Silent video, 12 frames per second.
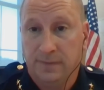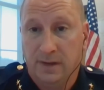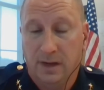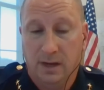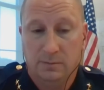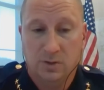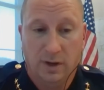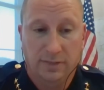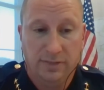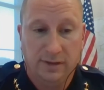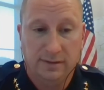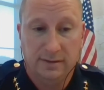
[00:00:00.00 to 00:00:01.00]
um, so i
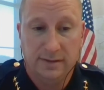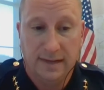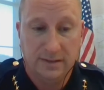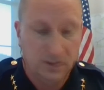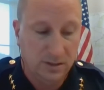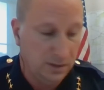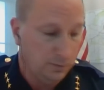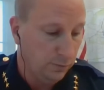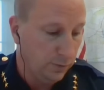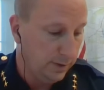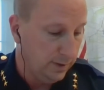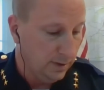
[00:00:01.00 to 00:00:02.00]
think that that's a
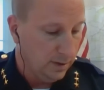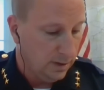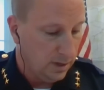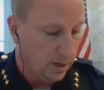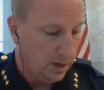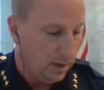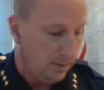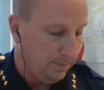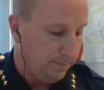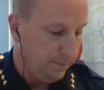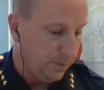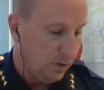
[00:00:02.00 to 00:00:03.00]
different
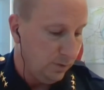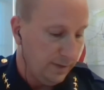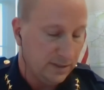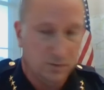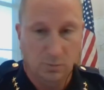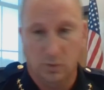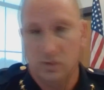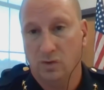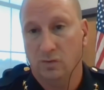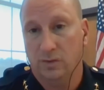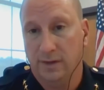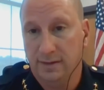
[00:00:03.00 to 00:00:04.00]
um, you know, that's most
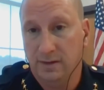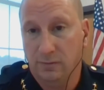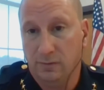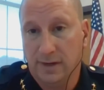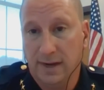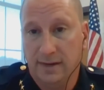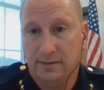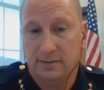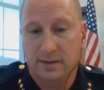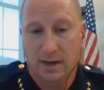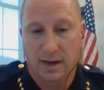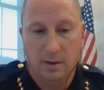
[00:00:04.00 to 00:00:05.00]
certainly a different
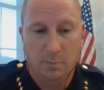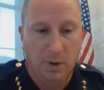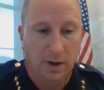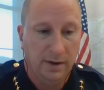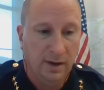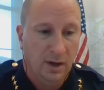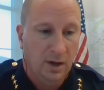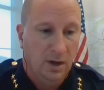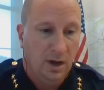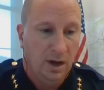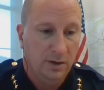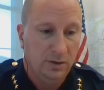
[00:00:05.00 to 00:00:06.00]
case. Uh, but
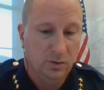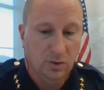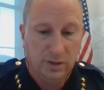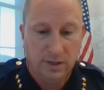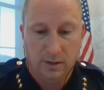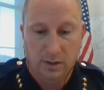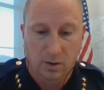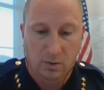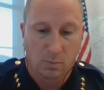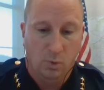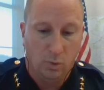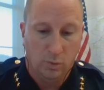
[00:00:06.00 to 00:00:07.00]
uh, you look, you know,
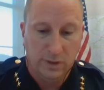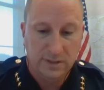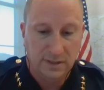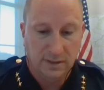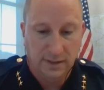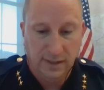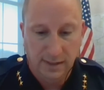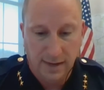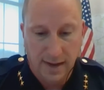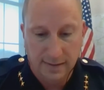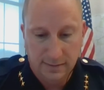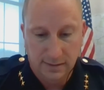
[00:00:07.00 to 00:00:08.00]
more recently
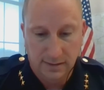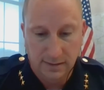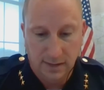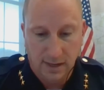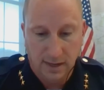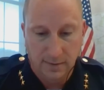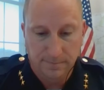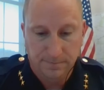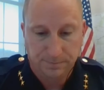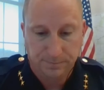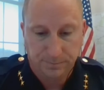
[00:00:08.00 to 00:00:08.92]
at the um,